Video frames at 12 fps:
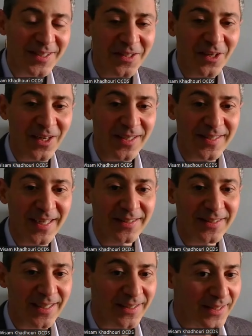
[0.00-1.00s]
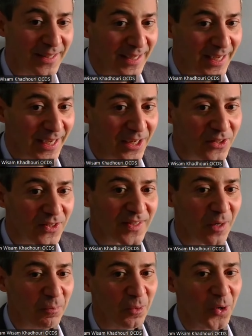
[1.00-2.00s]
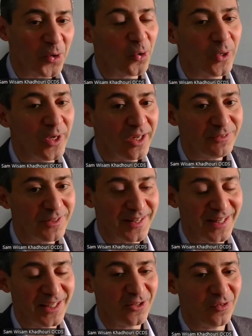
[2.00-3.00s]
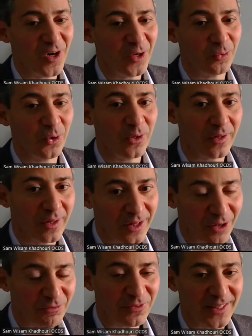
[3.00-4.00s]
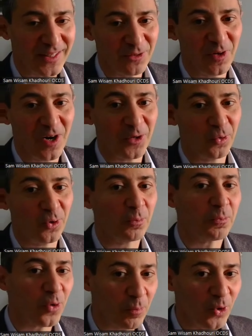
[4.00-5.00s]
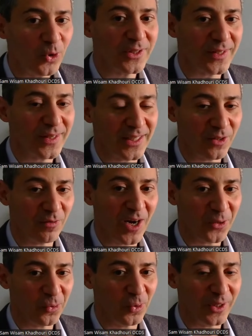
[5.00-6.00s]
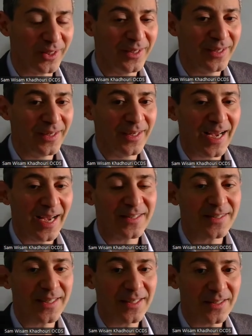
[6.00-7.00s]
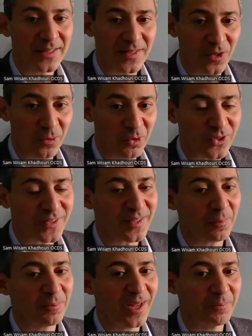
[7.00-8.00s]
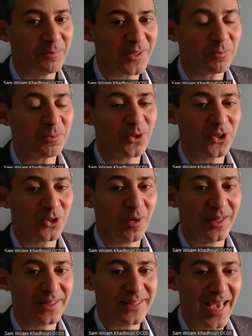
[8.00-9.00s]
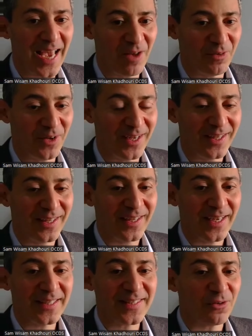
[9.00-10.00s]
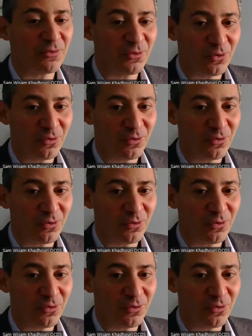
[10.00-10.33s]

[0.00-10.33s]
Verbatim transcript: is not a saint yet, here is someone who lived in the divine world, loved the divine world, promoted the divine world, and said it's the most sublime spirituality ever. It's it the is.